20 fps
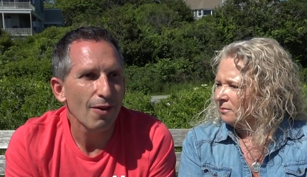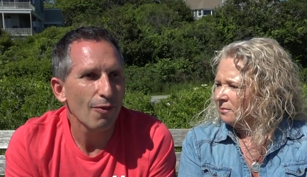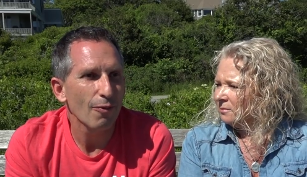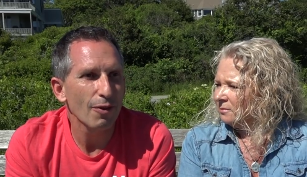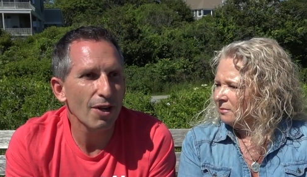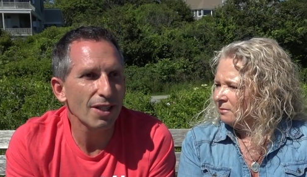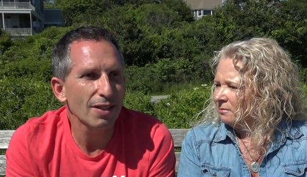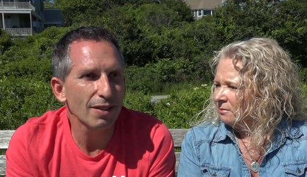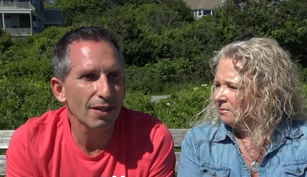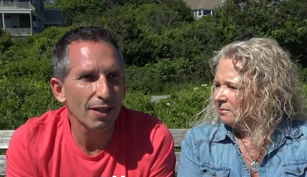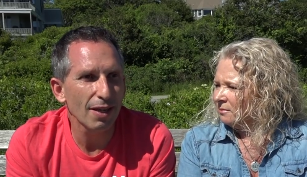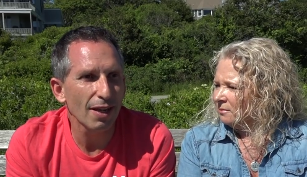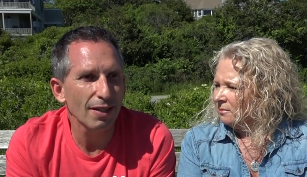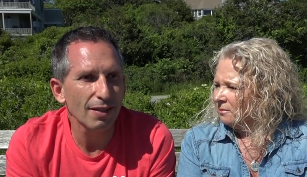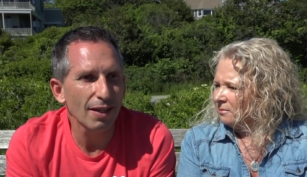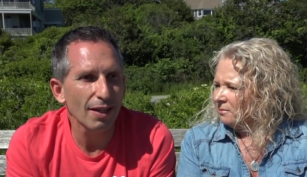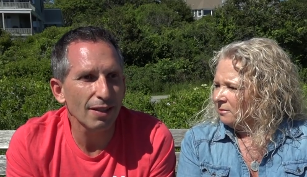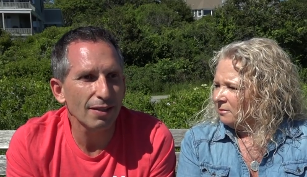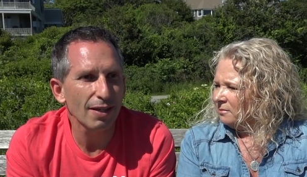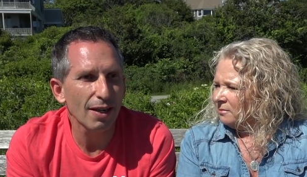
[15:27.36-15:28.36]
Speaker 1: recently
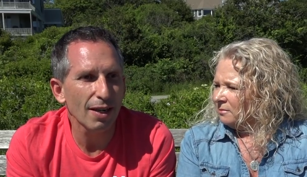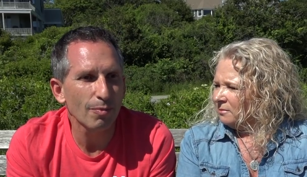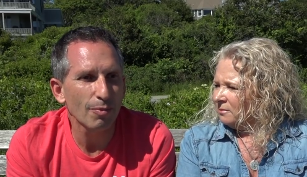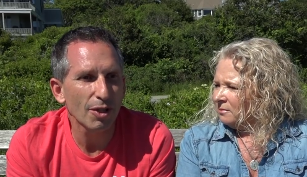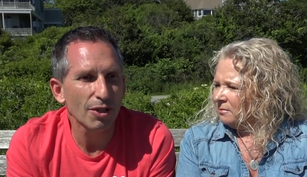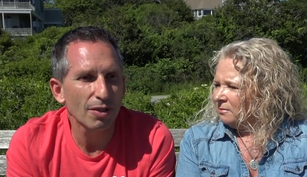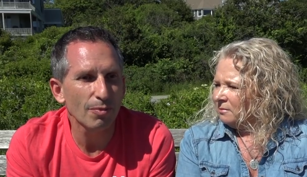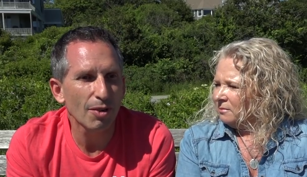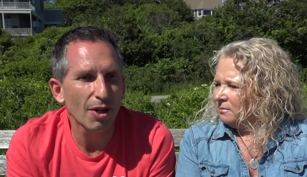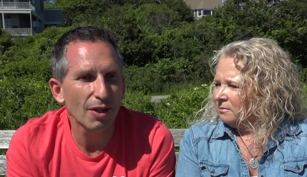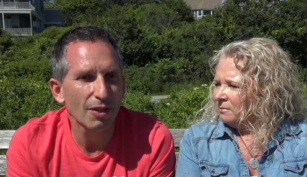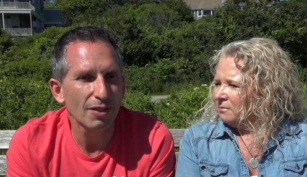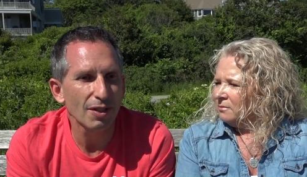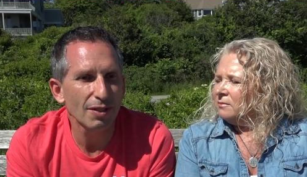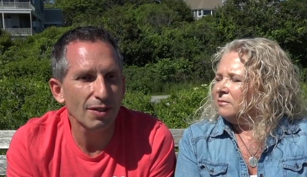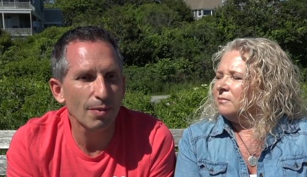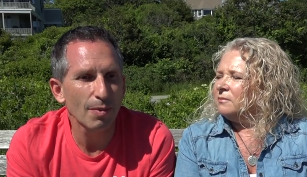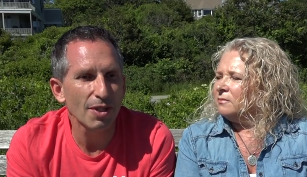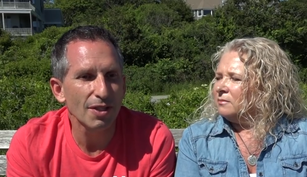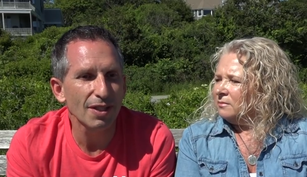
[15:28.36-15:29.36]
got that tire pressure monitoring
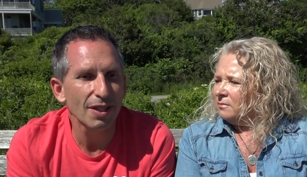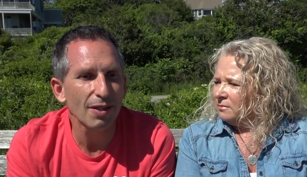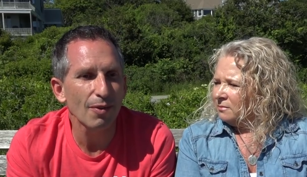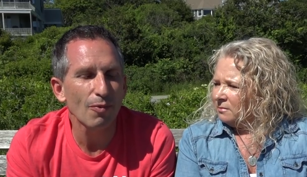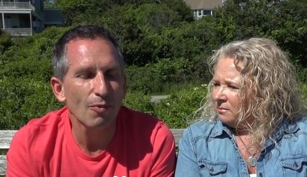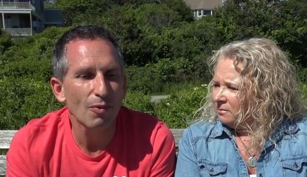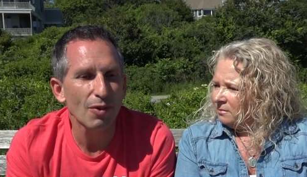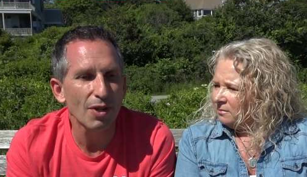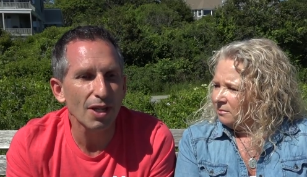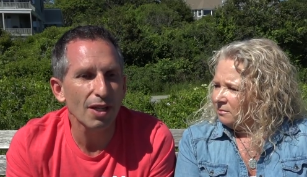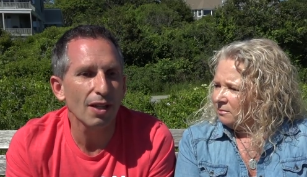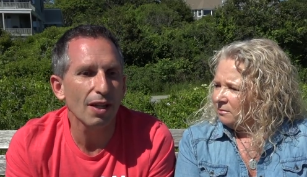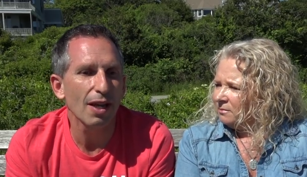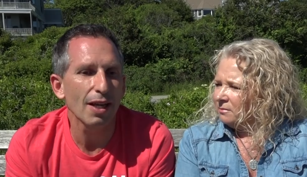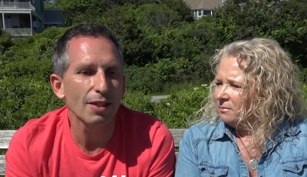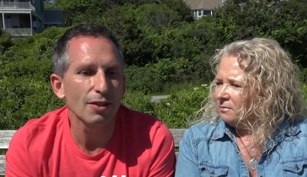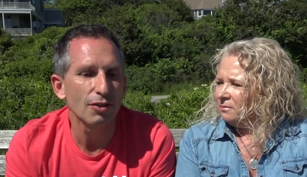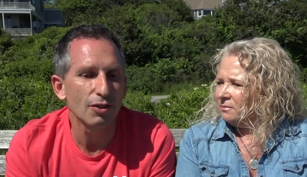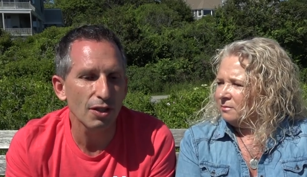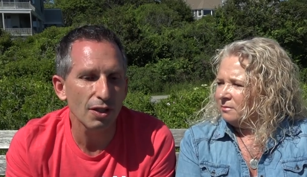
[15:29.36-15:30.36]
system and didn't
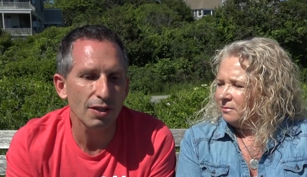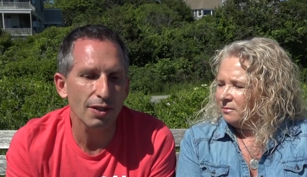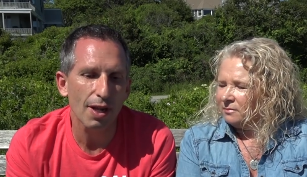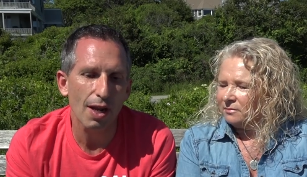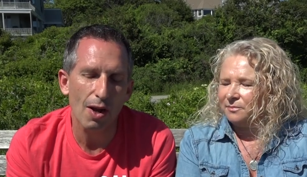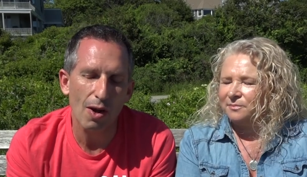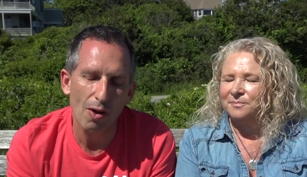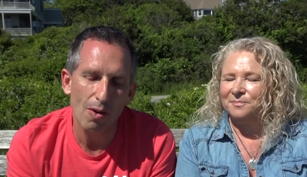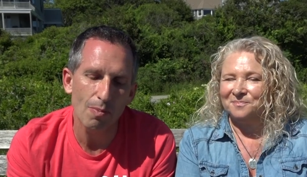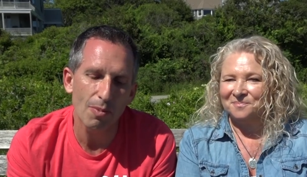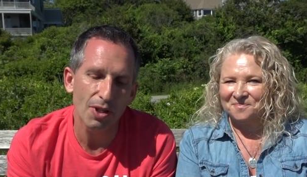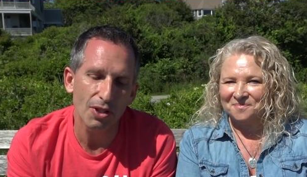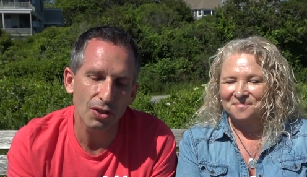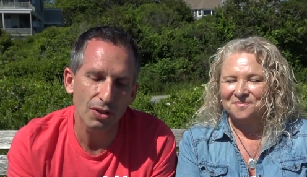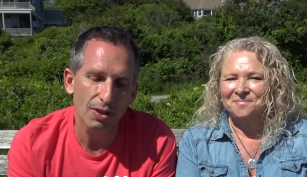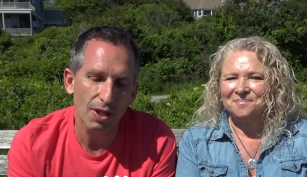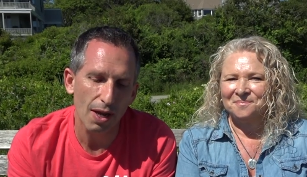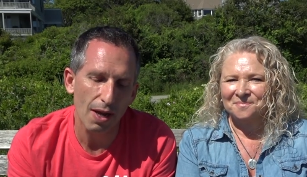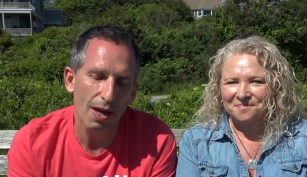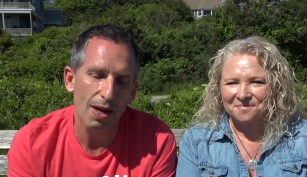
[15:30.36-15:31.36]
realize just how
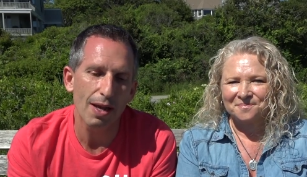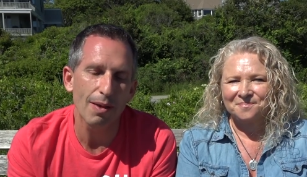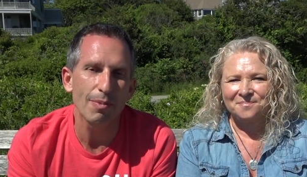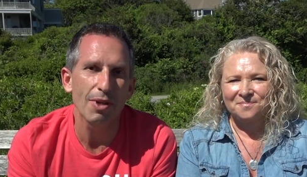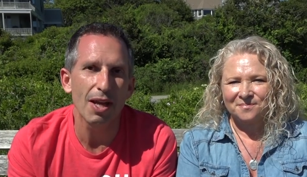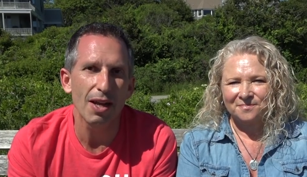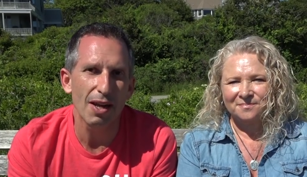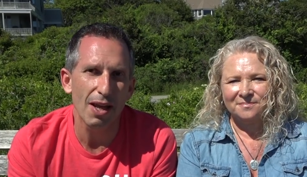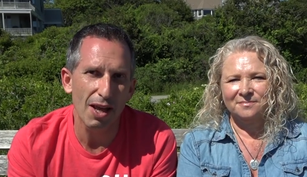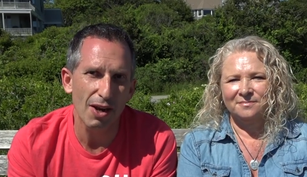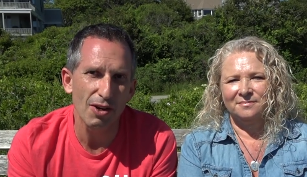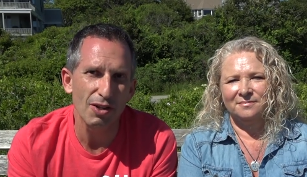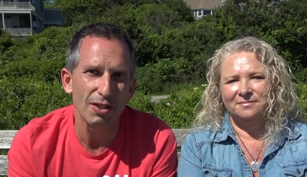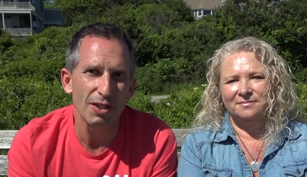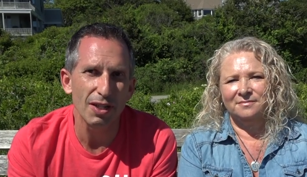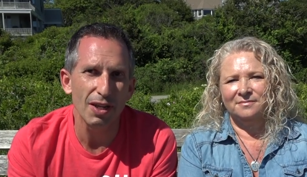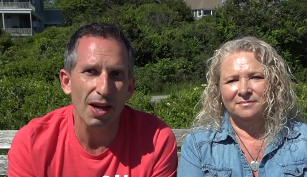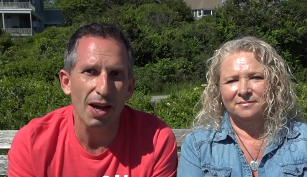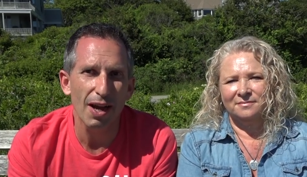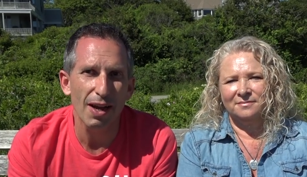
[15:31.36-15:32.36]
much time and
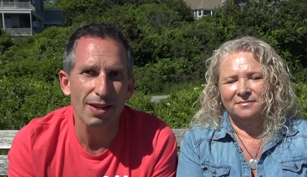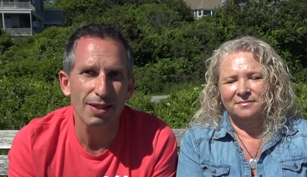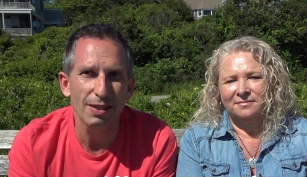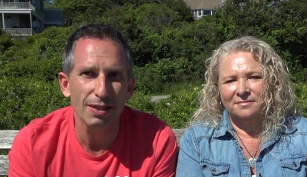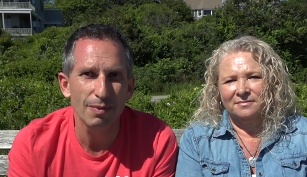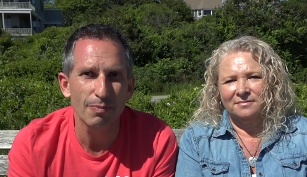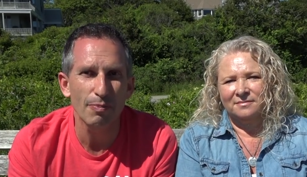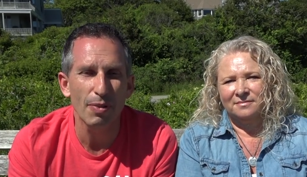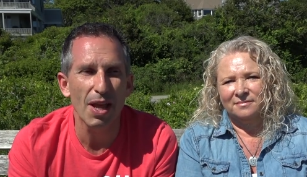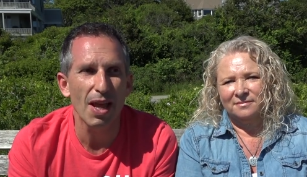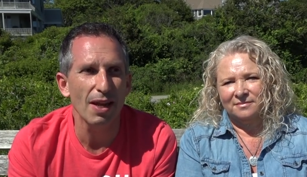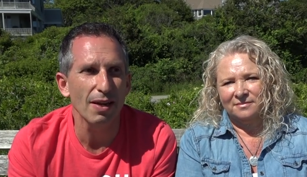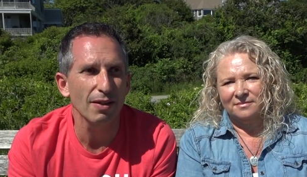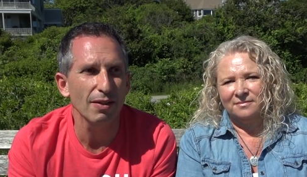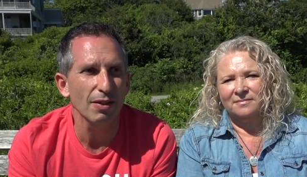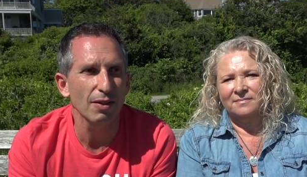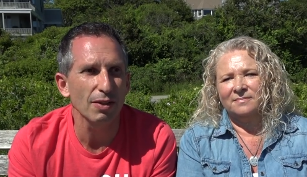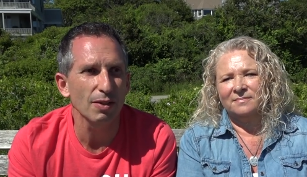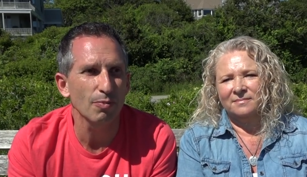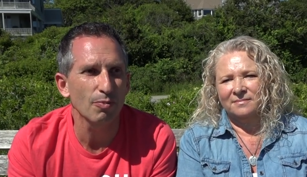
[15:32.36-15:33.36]
energy I had
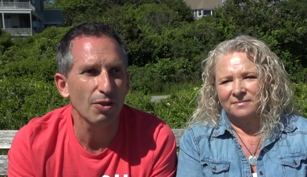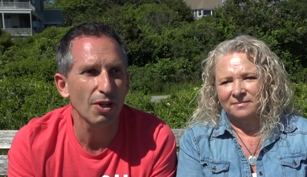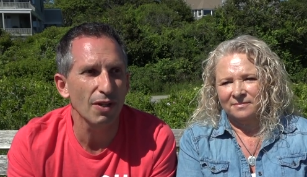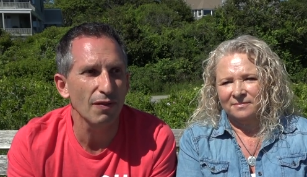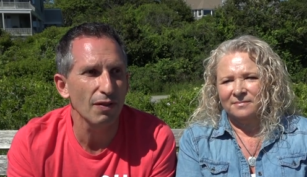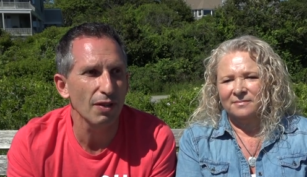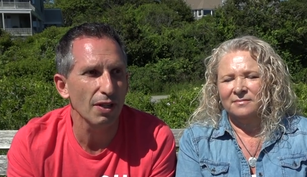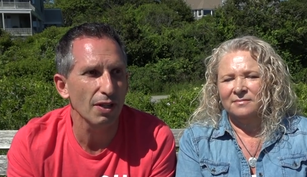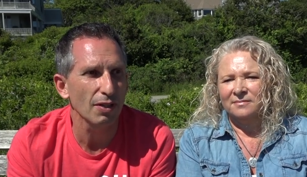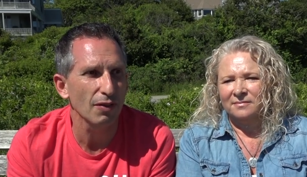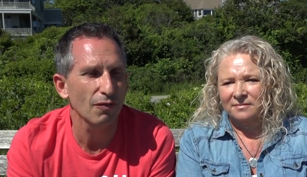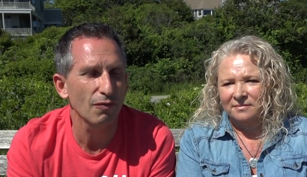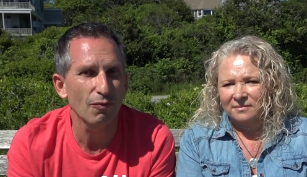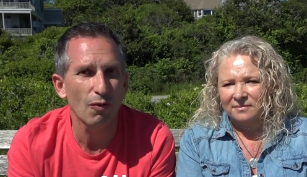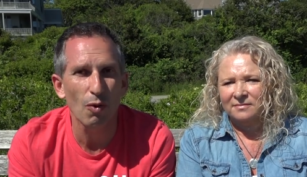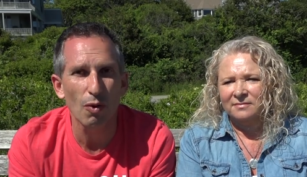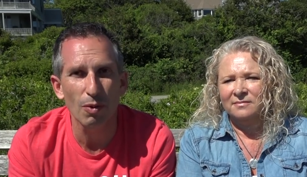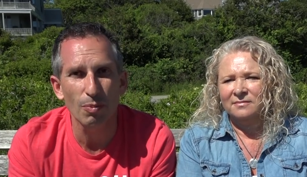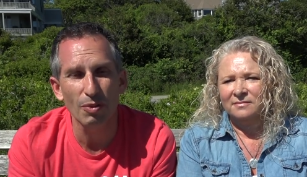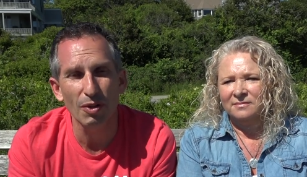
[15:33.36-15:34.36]
spent those previous
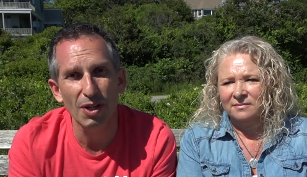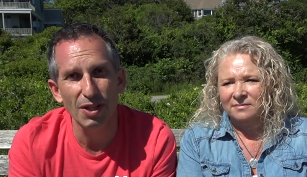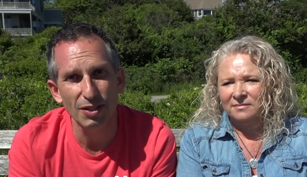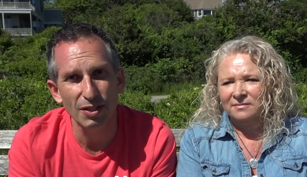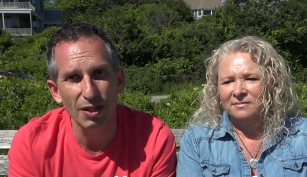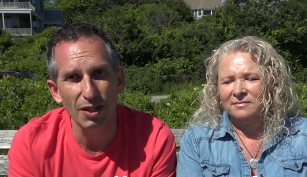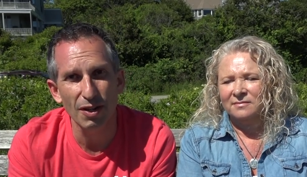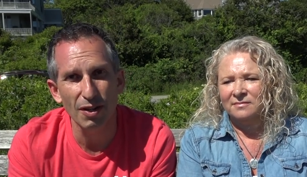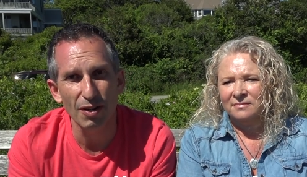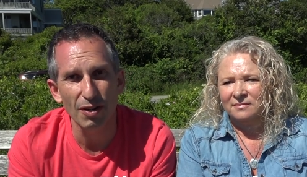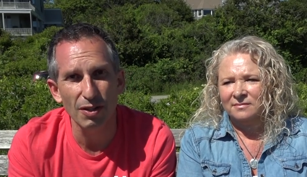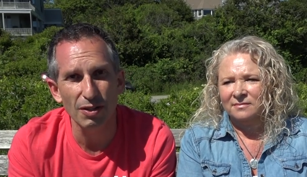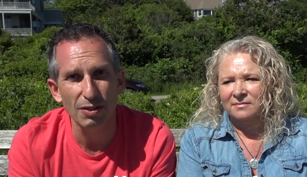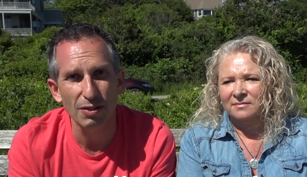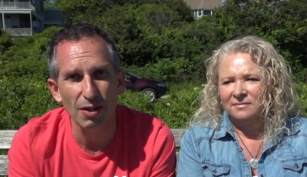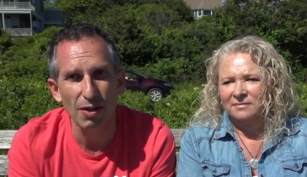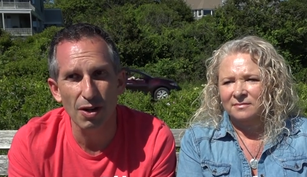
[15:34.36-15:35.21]
four mm. plus years